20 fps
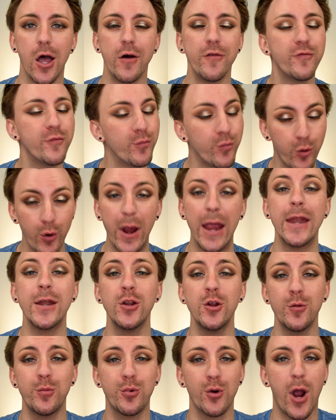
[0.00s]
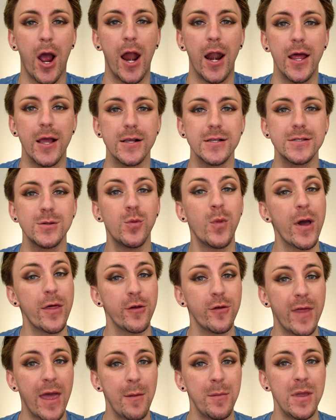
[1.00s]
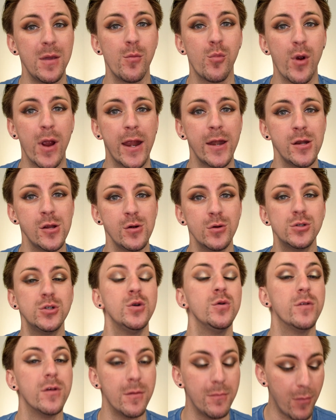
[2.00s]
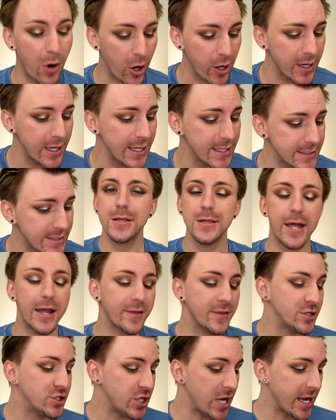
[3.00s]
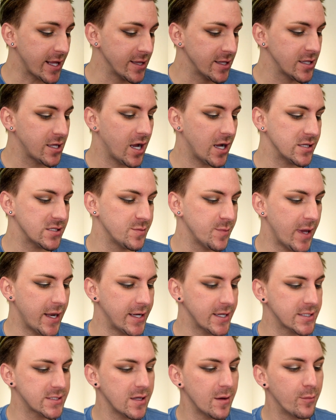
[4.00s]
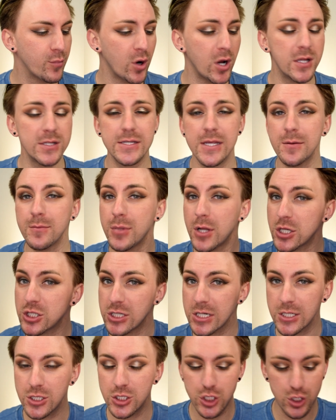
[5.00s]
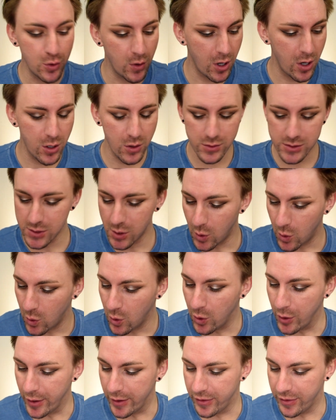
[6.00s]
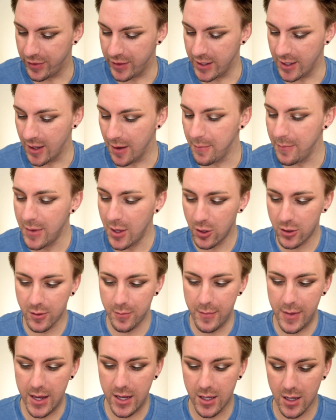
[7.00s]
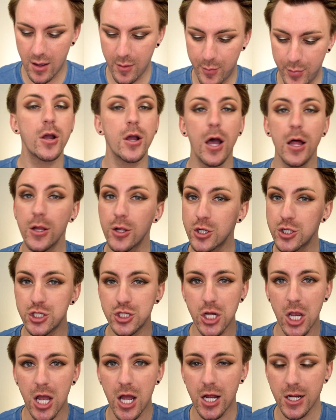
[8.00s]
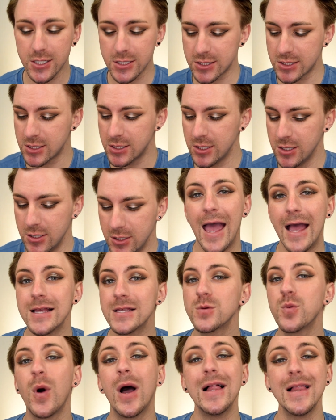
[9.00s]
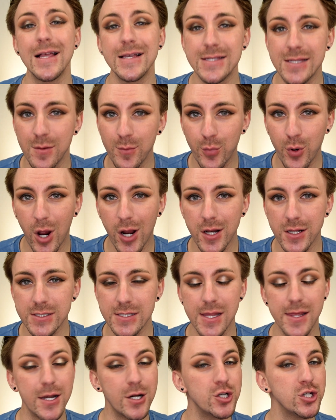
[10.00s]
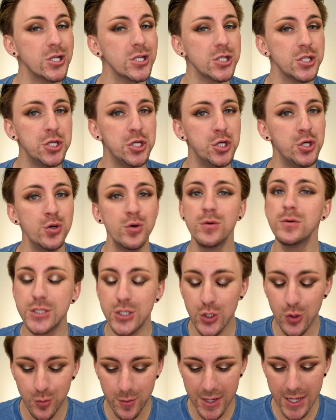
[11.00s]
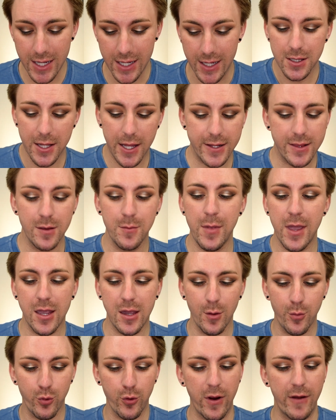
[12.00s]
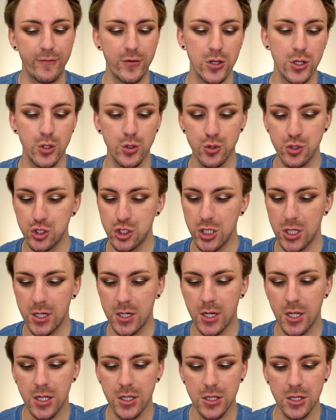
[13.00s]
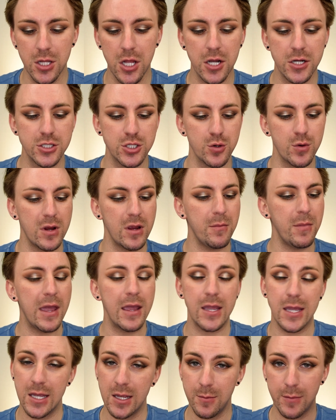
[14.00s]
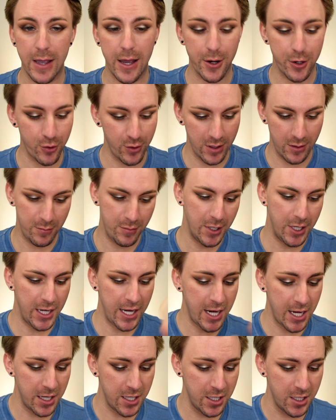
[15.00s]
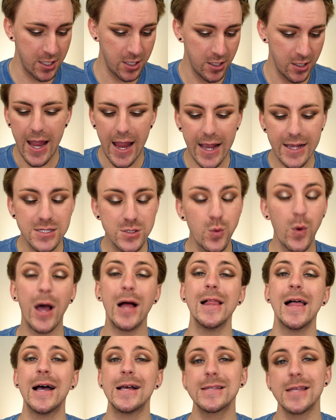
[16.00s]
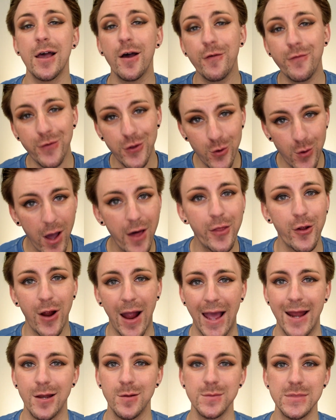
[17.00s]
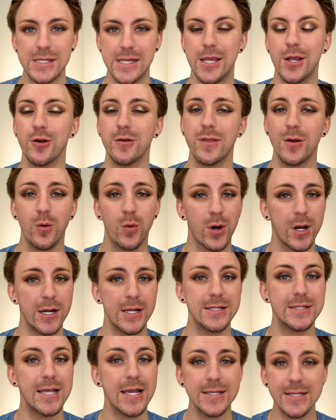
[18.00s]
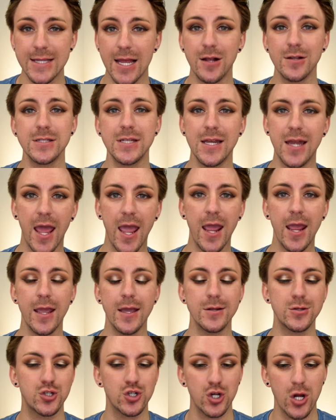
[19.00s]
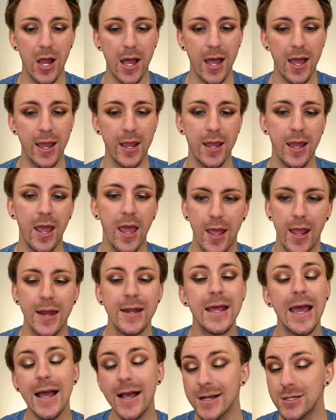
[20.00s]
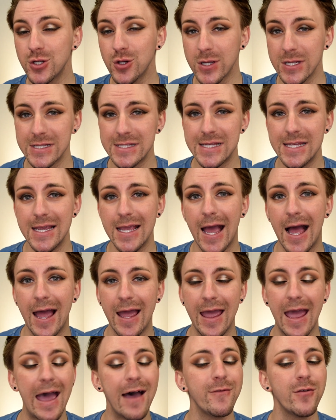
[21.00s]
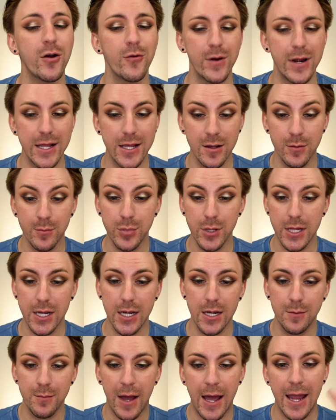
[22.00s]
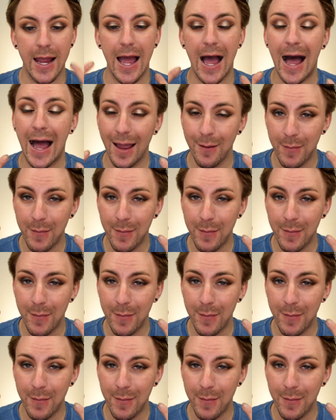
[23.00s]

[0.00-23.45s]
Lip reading: of brand new products, whether that be brand new to the market, like the Jaclyn Cosmetics Bronze and Blushing Duos or the Milk Makeup Color Chalks, as well as some products that are just new to me, like the Makeup Revolution Luxury Baking Powder and Banana, as well as a few other items here that we're gonna test out today, try. And as you can see, I have already completed my eye